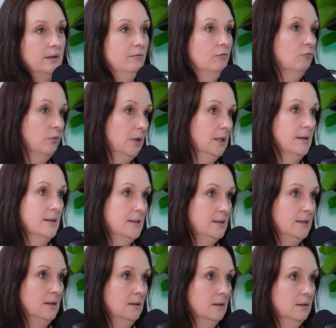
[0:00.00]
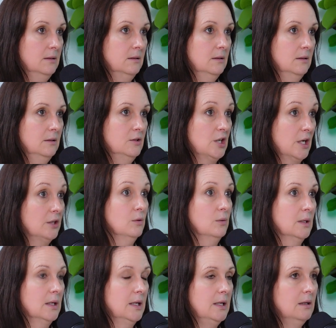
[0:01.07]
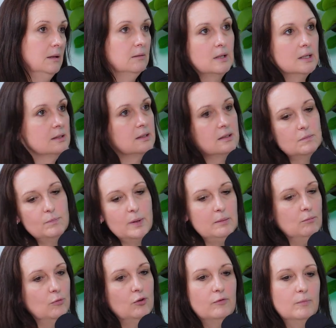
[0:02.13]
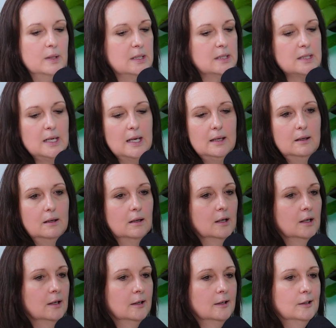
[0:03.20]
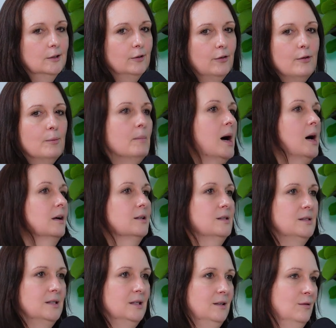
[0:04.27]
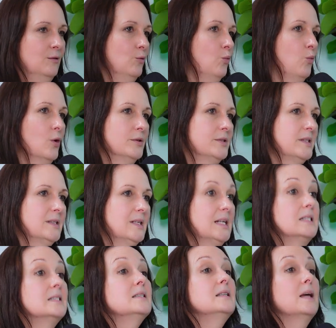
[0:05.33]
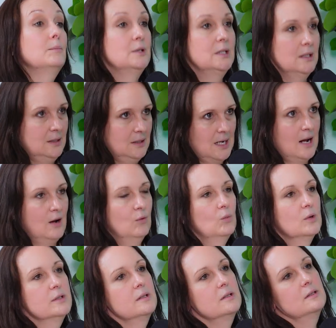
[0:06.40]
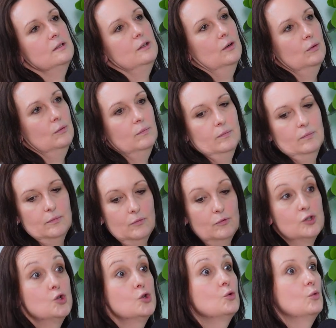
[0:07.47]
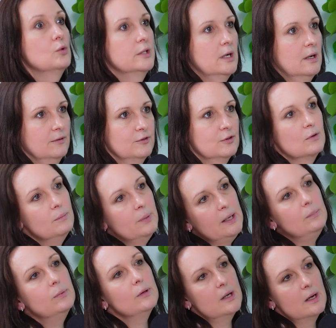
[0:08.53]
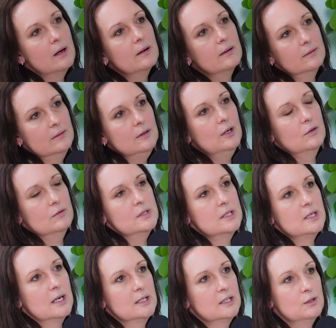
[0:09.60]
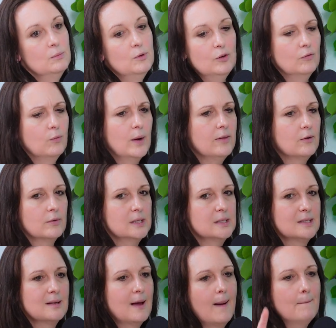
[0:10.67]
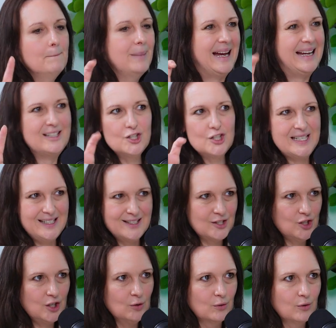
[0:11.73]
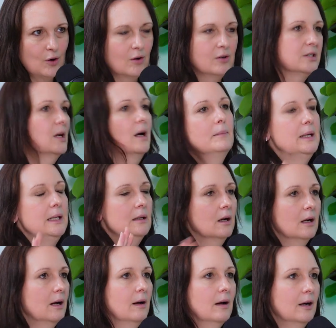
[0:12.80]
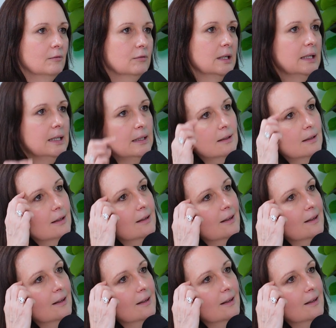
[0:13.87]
even realizing it. Genuinely, there's been movements in the markets in what's accepted now, what's, sought after, and people are, starting to move, whether it's badged ESG or not. I mean, I really